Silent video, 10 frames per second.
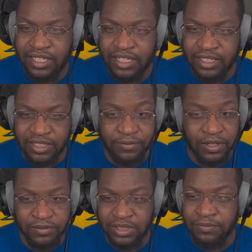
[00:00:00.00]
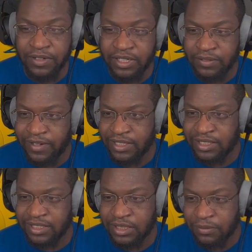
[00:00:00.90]
They give obviously varying
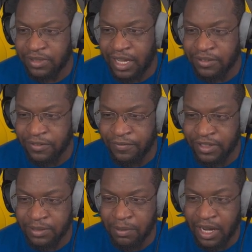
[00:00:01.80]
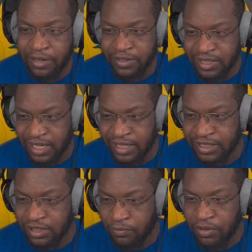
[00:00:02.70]
effects. Like this one, after a friendly pirate
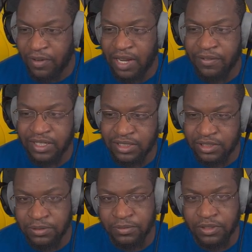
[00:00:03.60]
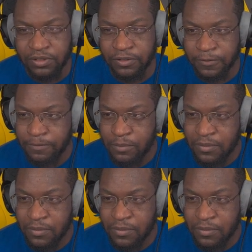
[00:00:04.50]
dies, revive it as a doomed recruit.